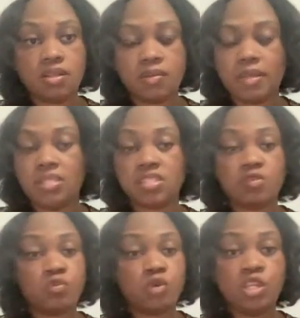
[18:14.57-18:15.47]
because
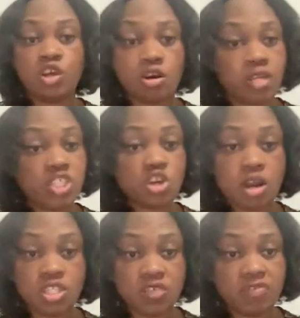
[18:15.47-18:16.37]
we know they
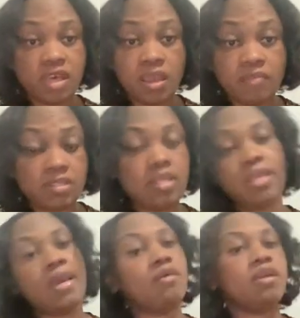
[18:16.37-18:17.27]
charging for
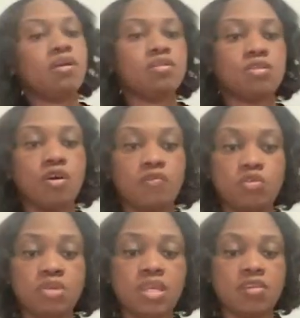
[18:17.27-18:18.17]
everything out here. So if
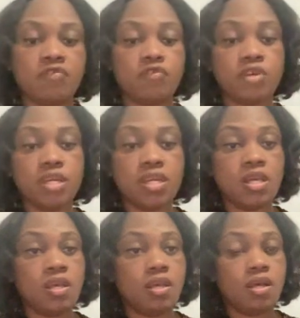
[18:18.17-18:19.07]
you can get
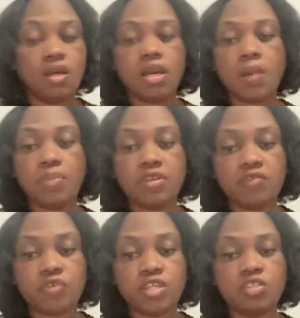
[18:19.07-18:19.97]
a couple
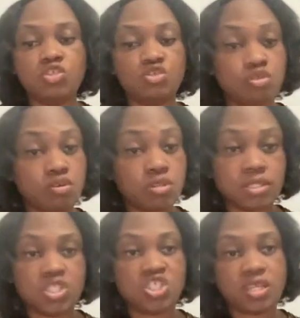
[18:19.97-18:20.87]
of free jewels
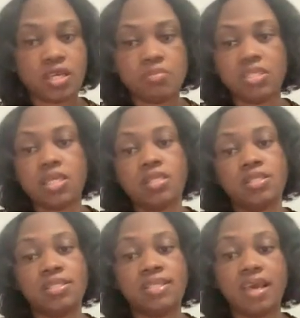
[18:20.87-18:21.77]
and gems, it
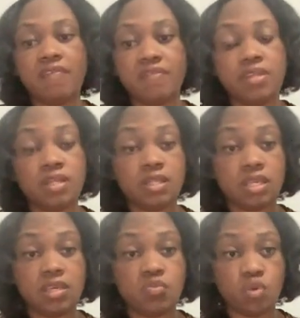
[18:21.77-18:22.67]
is
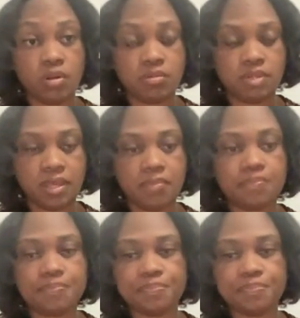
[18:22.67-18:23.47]
definitely worth it.